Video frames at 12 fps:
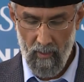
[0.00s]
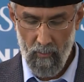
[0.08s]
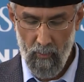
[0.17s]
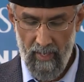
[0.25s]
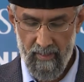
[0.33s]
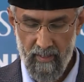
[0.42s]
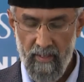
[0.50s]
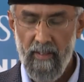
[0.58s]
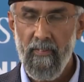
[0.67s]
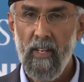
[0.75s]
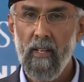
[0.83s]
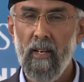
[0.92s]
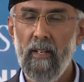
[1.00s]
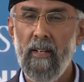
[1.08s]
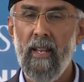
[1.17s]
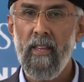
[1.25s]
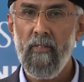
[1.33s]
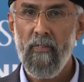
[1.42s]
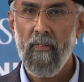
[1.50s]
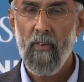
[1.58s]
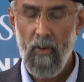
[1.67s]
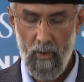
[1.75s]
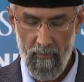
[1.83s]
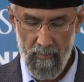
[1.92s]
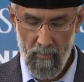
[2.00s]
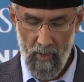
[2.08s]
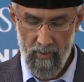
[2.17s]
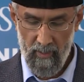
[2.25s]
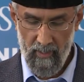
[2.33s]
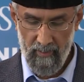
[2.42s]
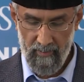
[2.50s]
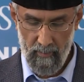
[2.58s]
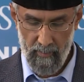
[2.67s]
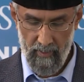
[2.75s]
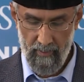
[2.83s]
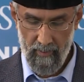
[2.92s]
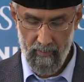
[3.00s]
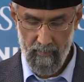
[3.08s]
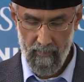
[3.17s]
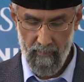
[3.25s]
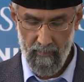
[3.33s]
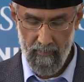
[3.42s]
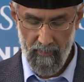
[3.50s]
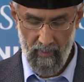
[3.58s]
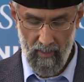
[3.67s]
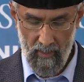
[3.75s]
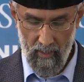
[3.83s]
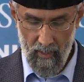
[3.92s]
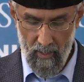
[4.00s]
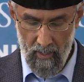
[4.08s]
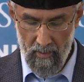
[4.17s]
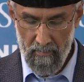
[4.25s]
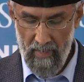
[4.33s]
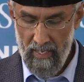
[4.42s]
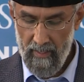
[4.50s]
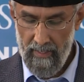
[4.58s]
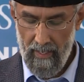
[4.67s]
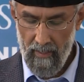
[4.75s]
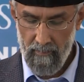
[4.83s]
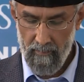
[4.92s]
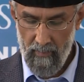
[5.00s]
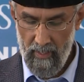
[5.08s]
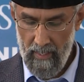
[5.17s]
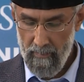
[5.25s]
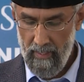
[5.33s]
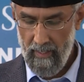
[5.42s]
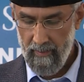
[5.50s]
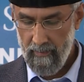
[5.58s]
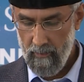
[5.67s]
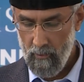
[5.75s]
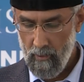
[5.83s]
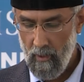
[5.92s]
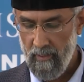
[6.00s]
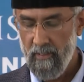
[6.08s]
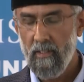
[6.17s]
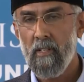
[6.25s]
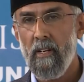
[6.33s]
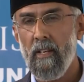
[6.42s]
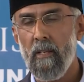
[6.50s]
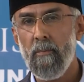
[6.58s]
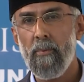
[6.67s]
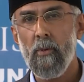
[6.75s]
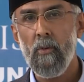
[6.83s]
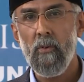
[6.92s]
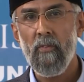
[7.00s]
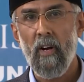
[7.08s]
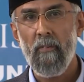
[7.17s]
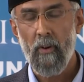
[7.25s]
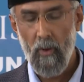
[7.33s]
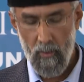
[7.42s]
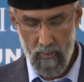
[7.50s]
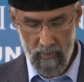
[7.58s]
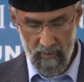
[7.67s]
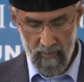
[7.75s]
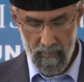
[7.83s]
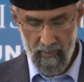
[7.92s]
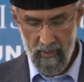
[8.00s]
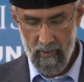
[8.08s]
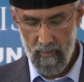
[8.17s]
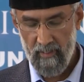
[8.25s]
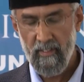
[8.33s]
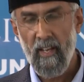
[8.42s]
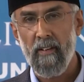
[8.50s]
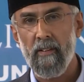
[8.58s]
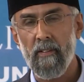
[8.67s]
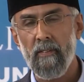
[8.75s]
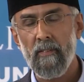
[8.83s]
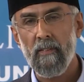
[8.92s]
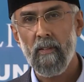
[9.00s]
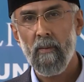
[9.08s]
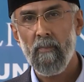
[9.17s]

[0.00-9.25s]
whilst living a life of moral discipline. May Allah enable us to constantly improve our own spiritual standards,